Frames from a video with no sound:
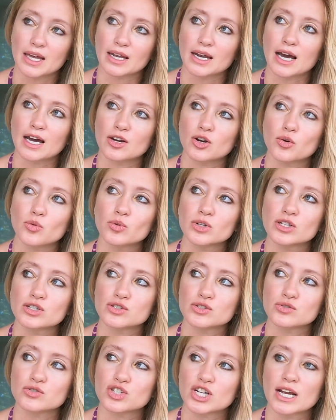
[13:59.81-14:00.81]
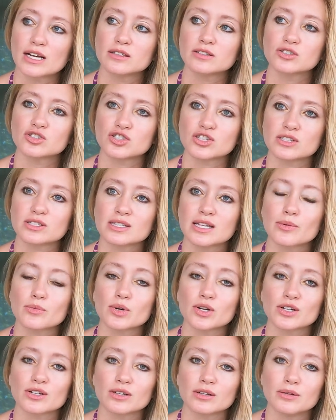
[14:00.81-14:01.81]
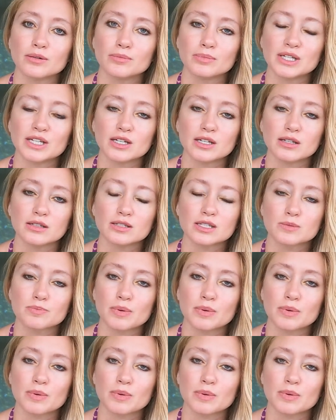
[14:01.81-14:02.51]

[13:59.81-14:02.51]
and I don't want to do challenges that we're going to be